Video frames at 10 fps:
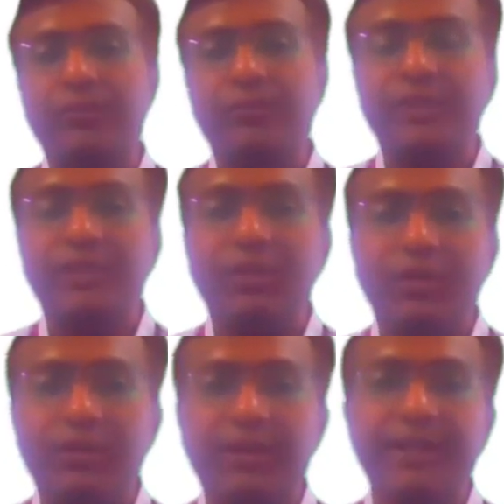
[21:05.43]
which are
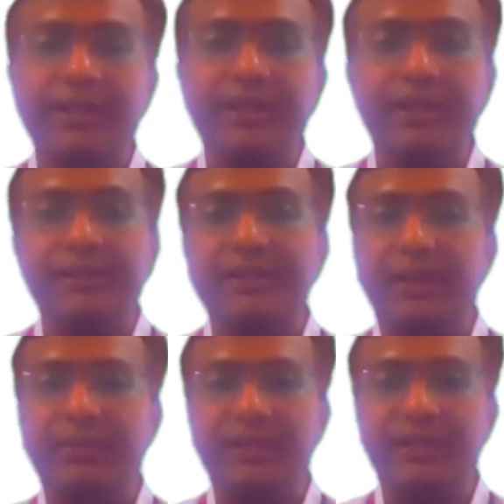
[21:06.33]
occurring
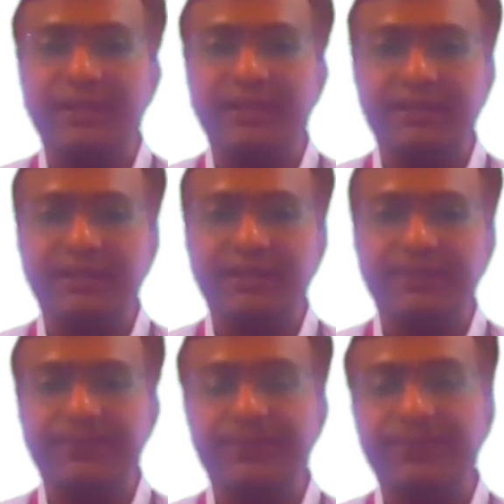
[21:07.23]
simultaneously.
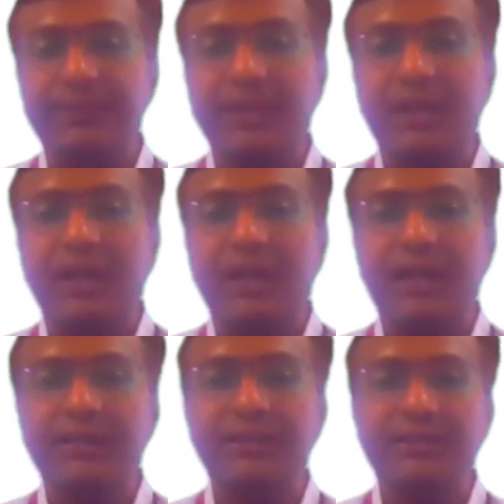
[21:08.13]

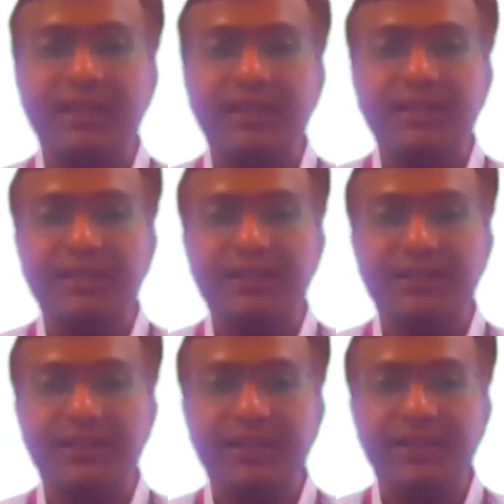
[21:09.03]
Understanding this
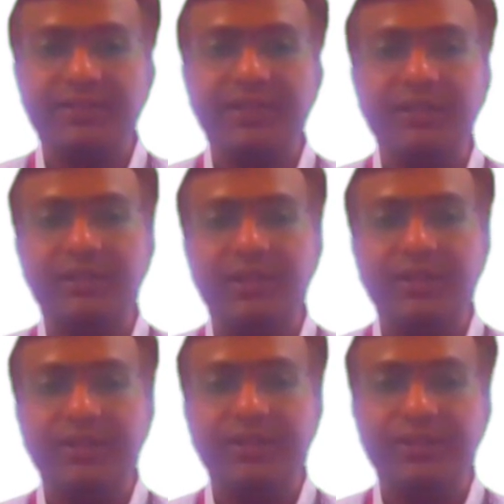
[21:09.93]
interaction
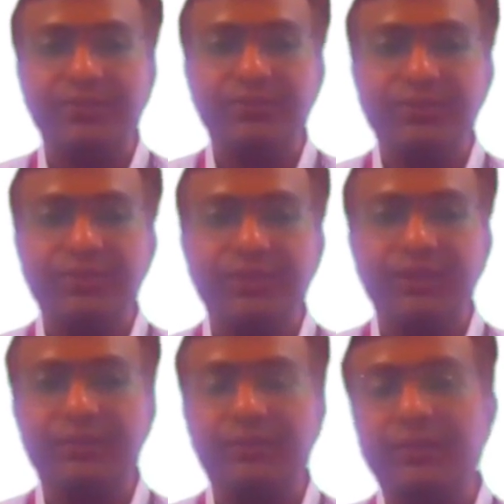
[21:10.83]
is
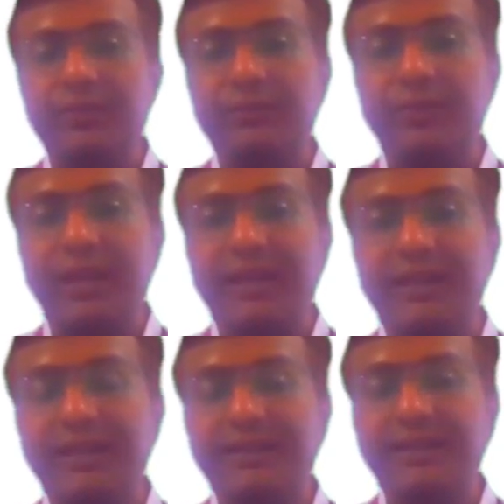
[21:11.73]
crucial for
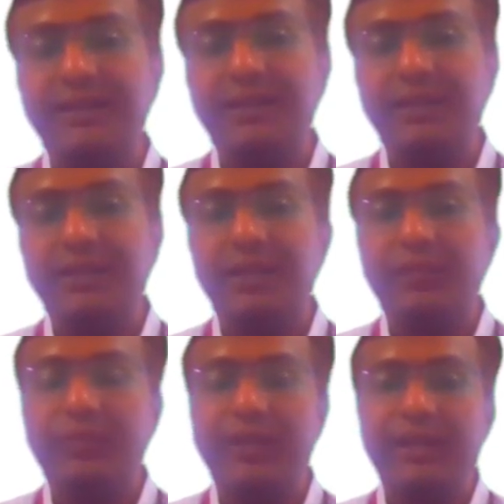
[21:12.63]
analyzing
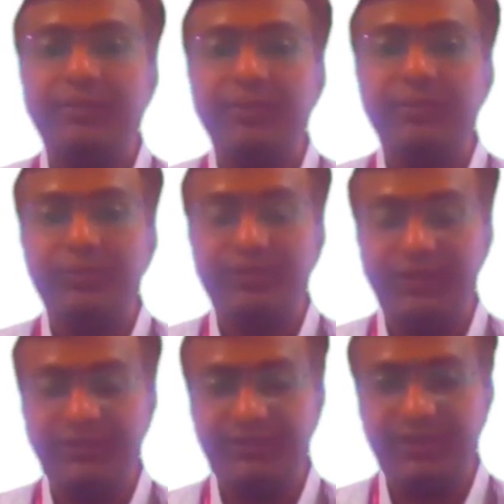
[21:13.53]
thermodynamic
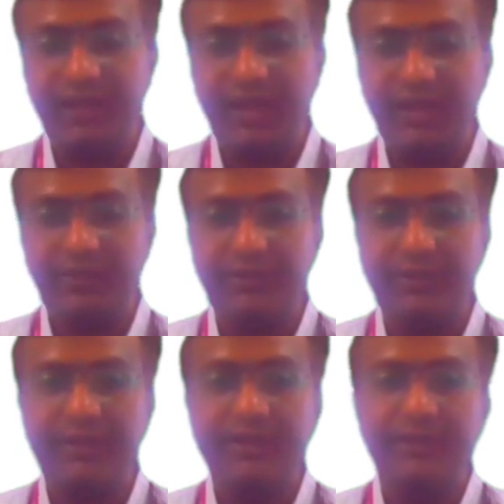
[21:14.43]
process
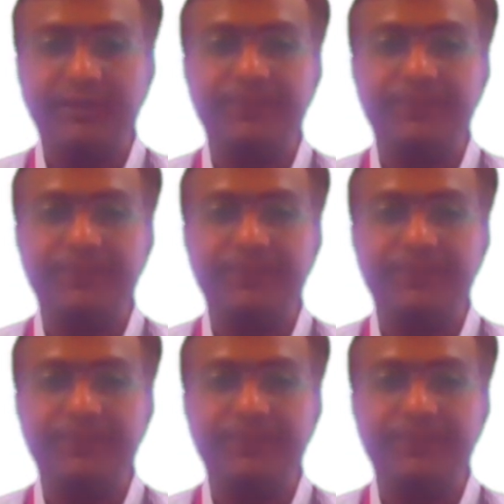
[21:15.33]
accurately.